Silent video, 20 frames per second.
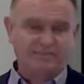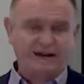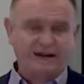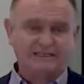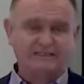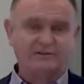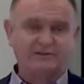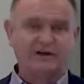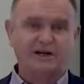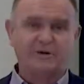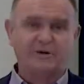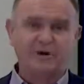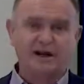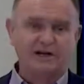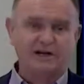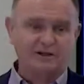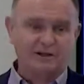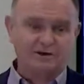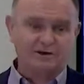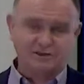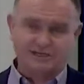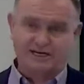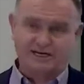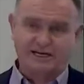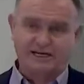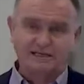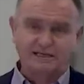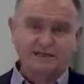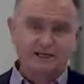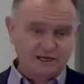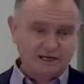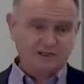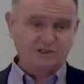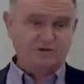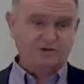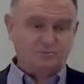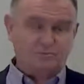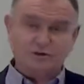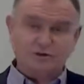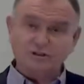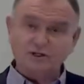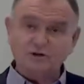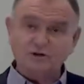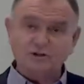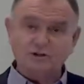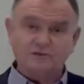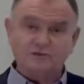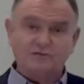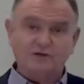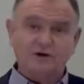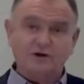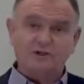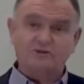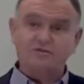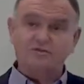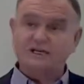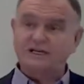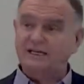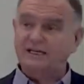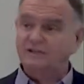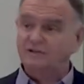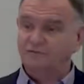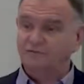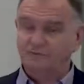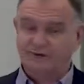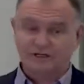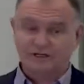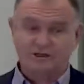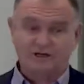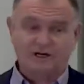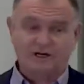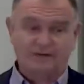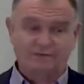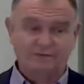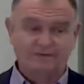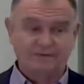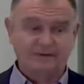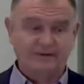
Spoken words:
battering away at those keys to produce the first release of Petrel.